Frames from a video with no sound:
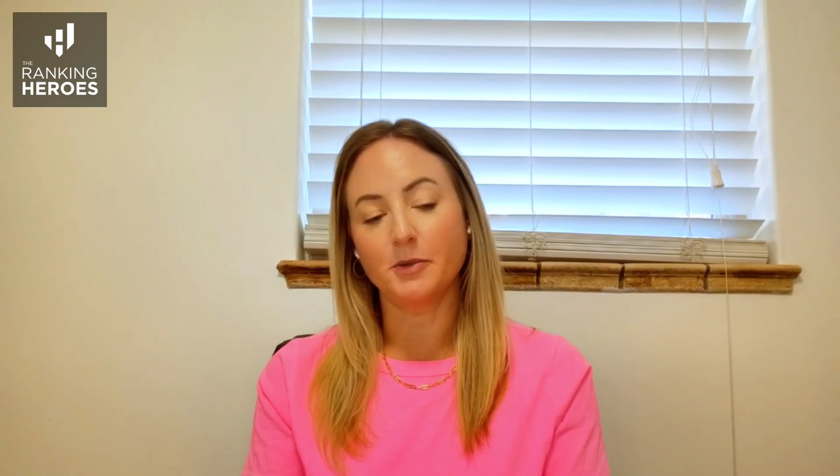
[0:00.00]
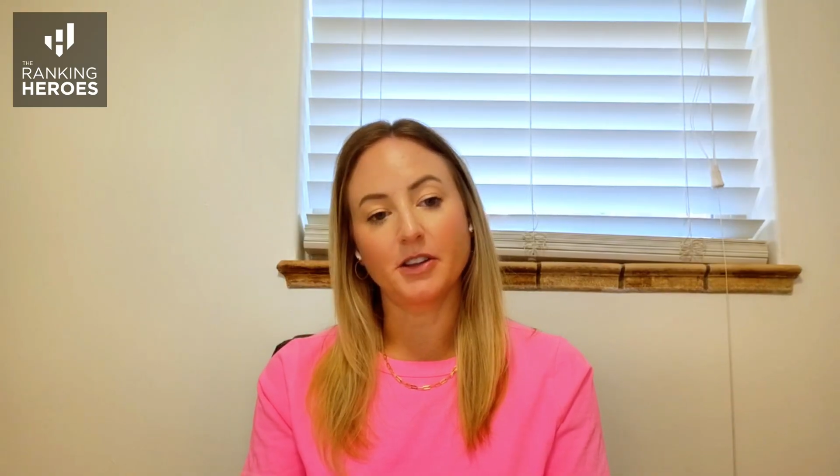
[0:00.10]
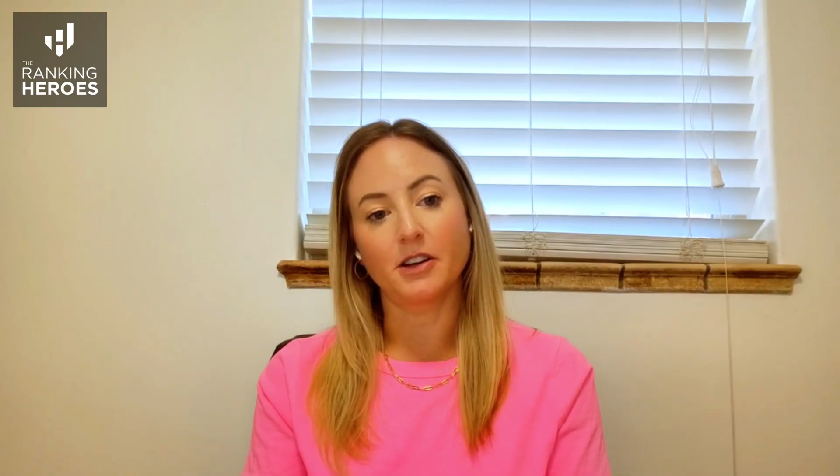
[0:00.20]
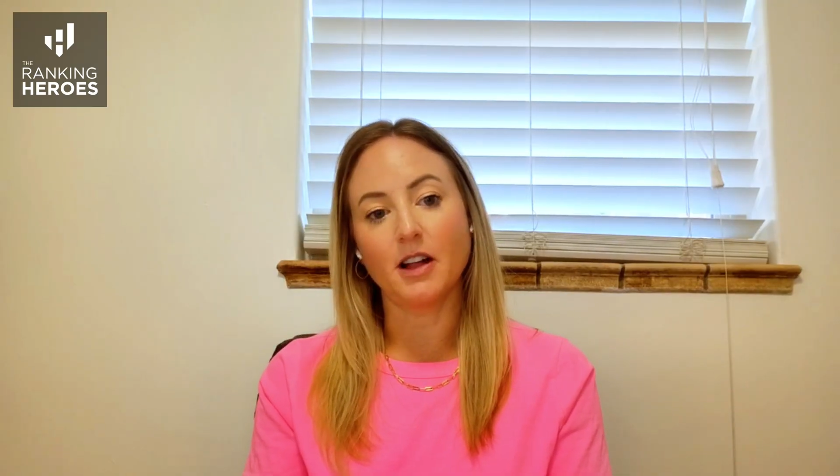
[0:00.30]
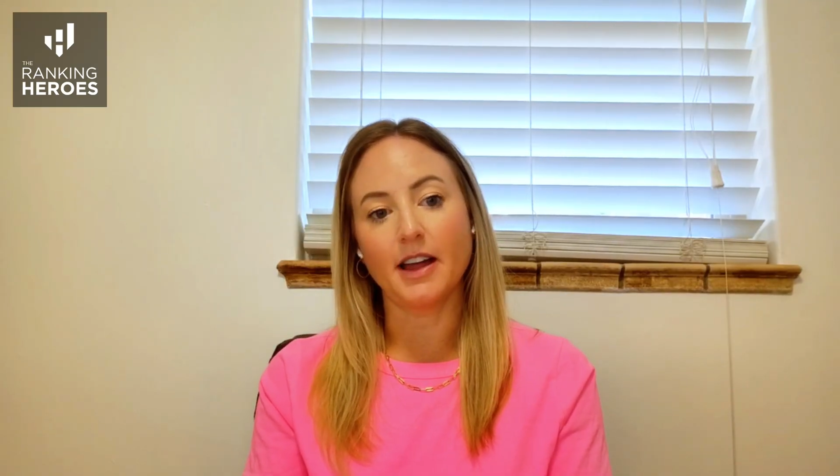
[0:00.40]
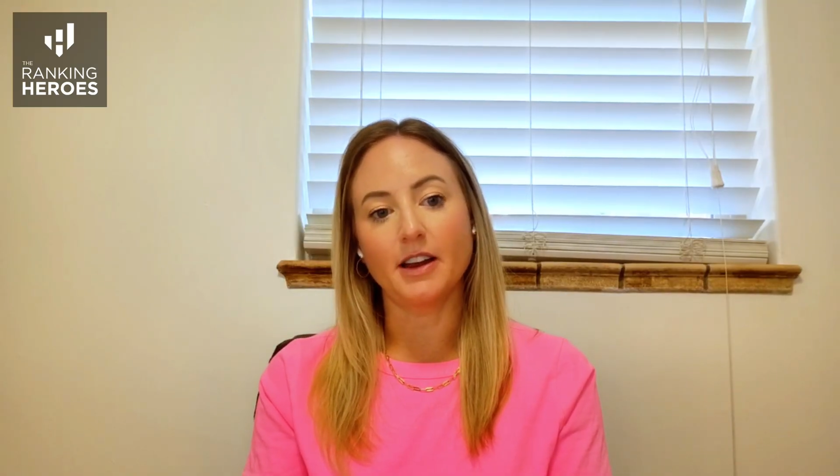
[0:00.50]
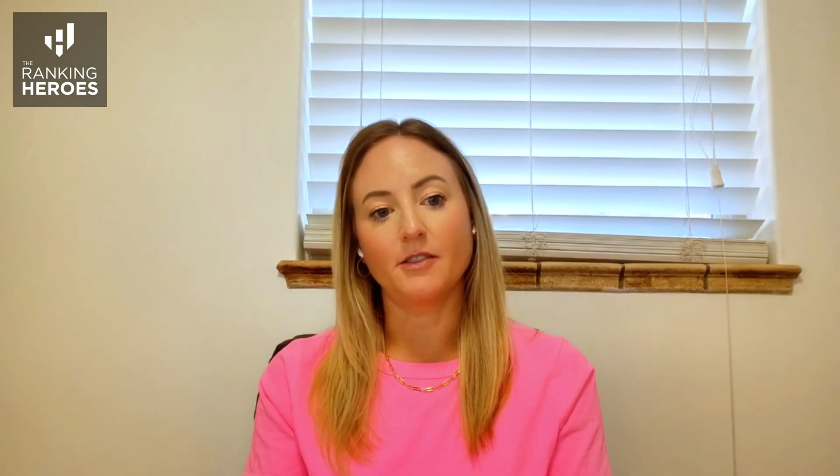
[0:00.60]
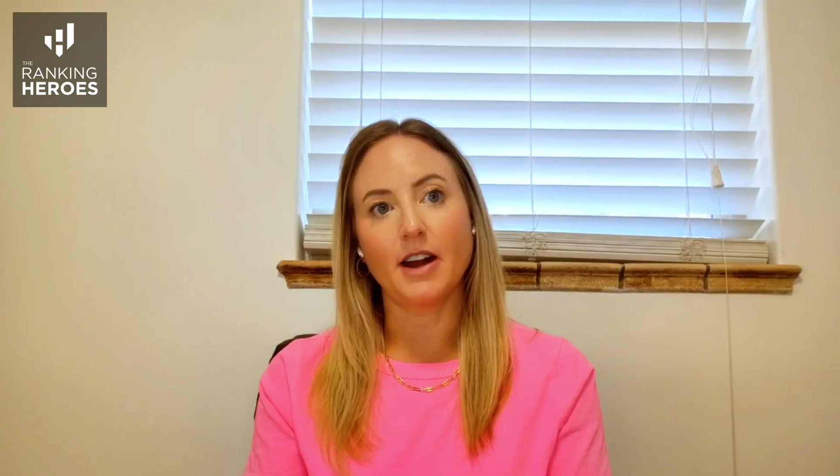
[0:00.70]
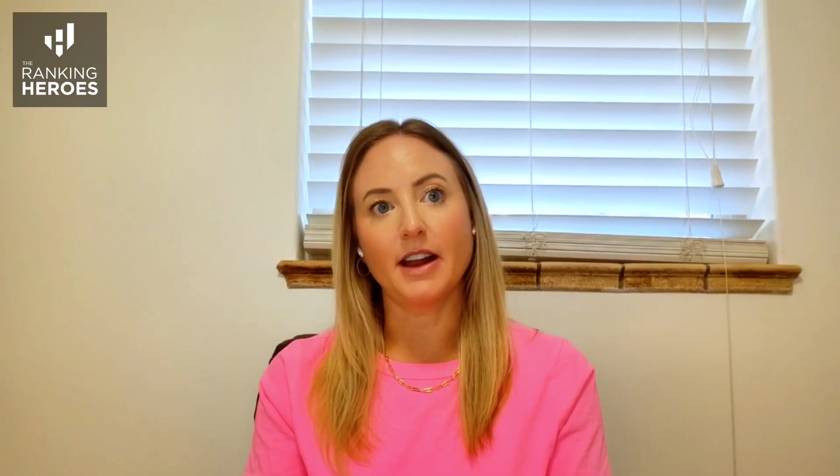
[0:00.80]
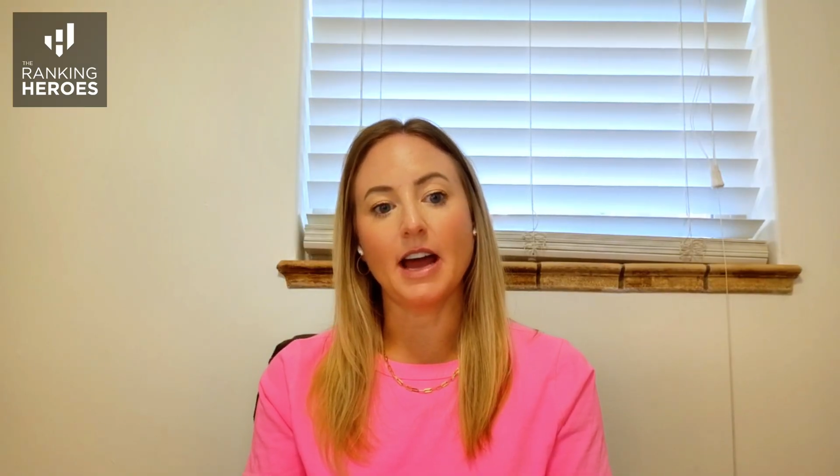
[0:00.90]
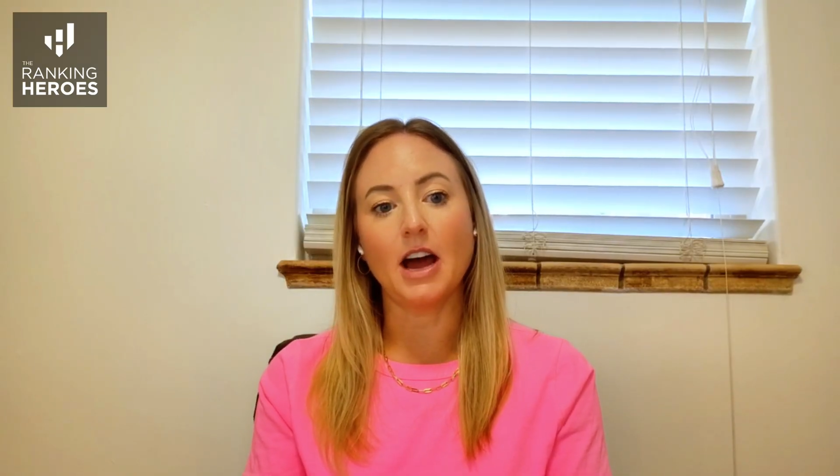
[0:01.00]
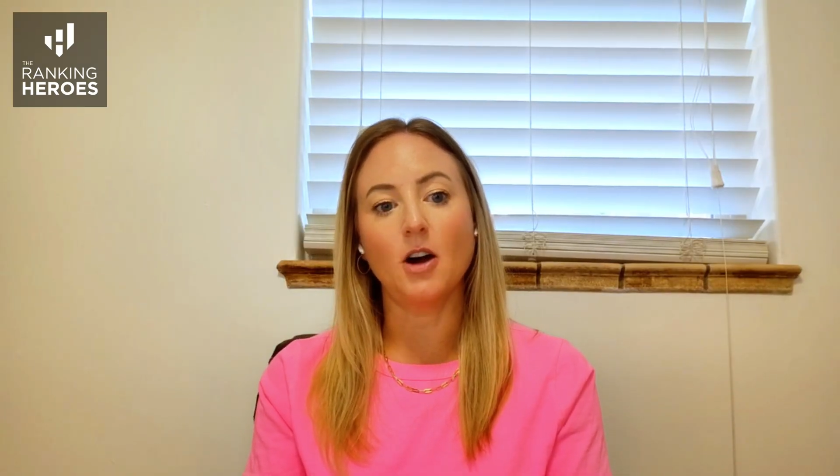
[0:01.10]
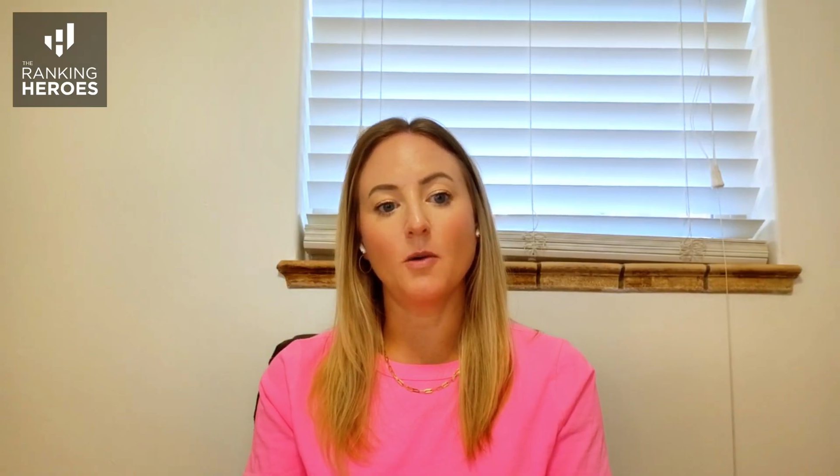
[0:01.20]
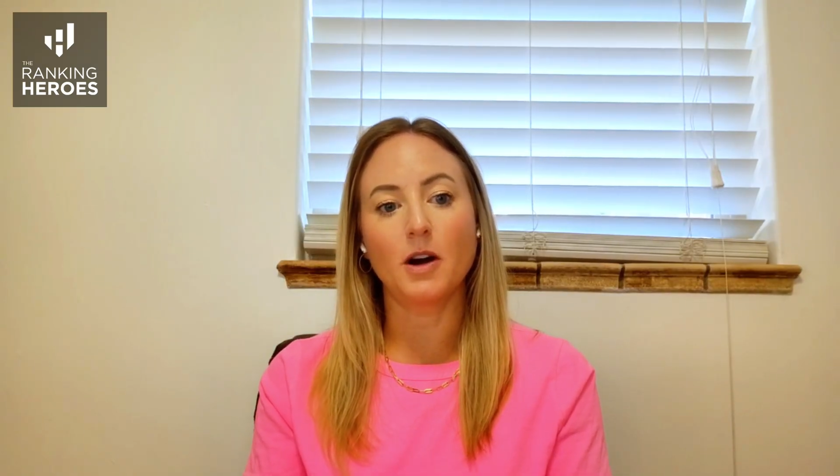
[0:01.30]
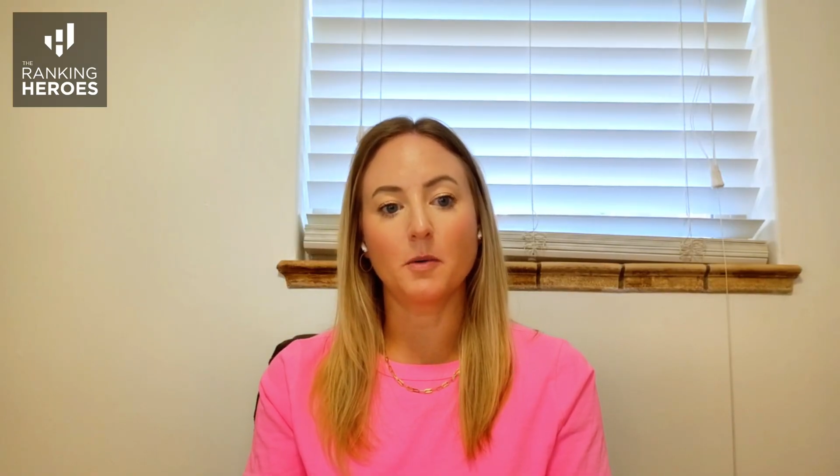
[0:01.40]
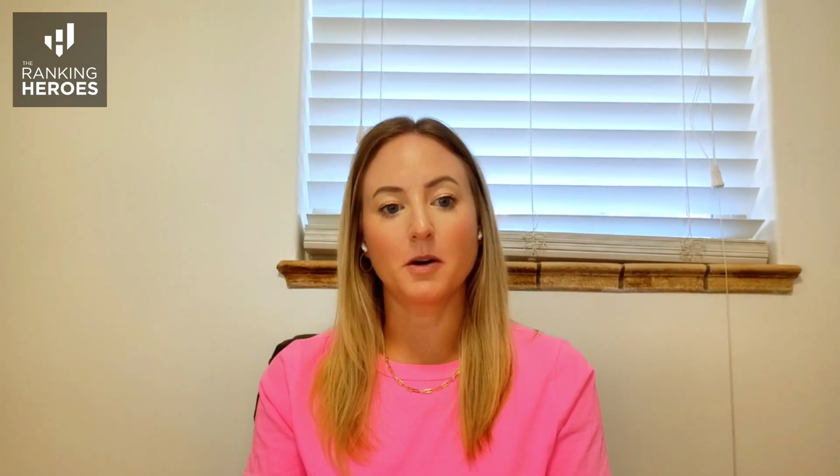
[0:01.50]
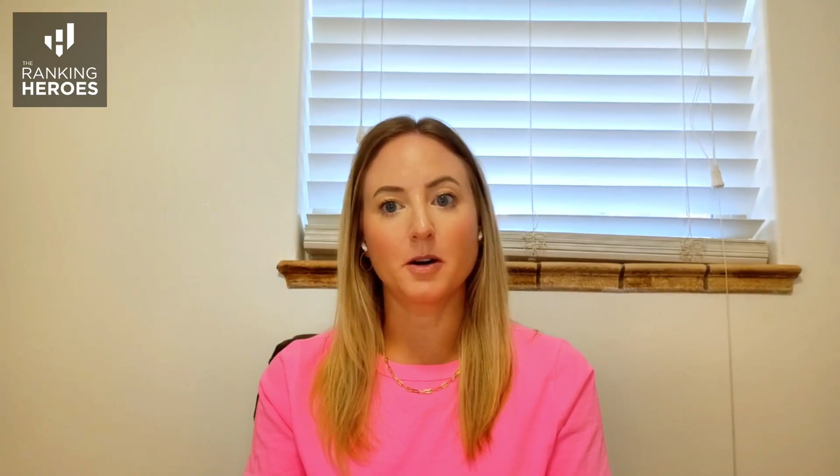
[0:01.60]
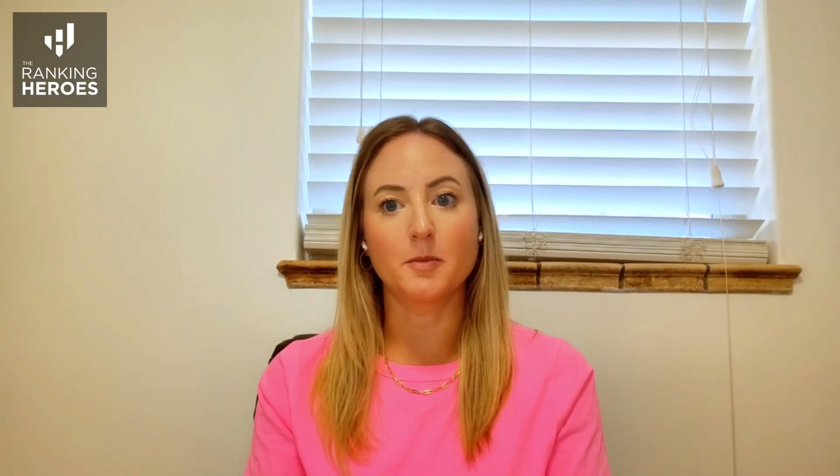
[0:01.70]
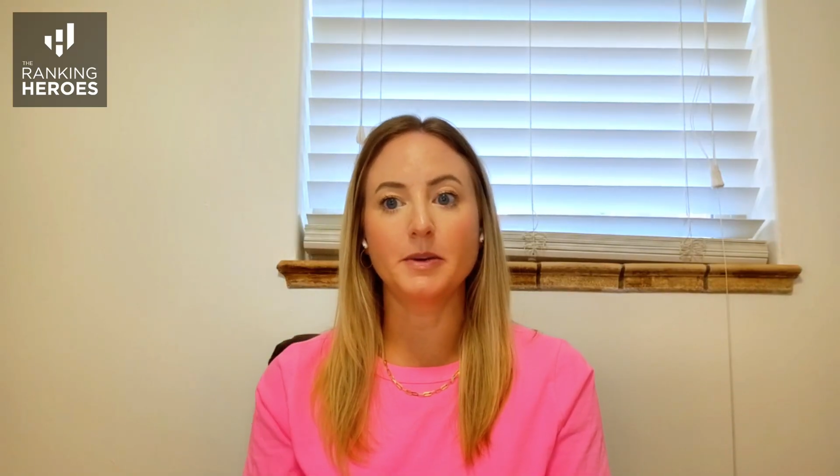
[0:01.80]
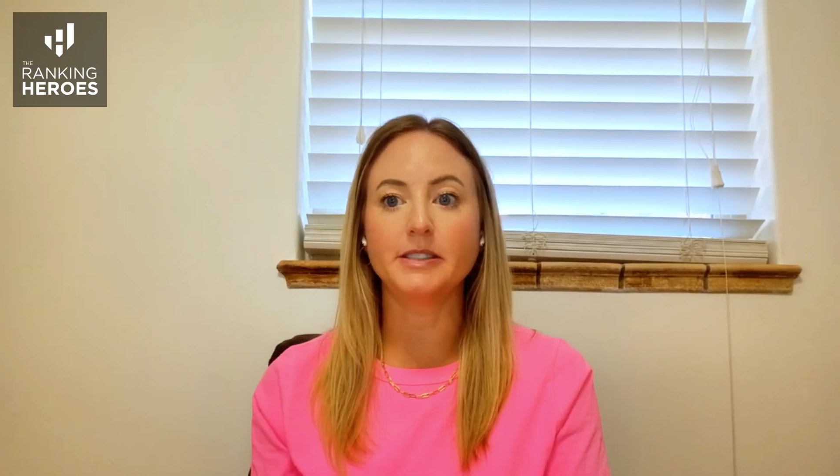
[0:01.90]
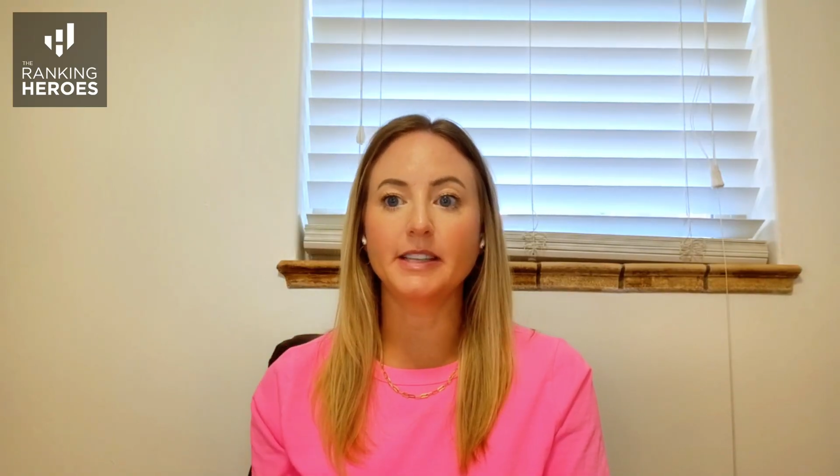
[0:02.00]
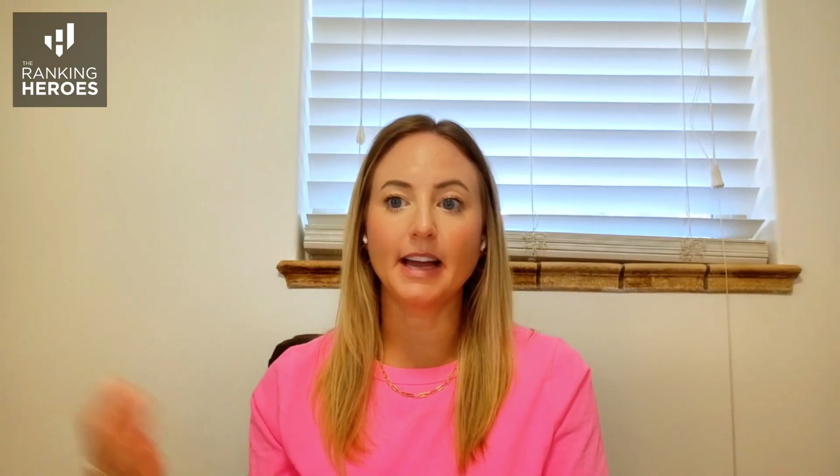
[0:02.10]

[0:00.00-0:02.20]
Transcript: with a client right now where we're building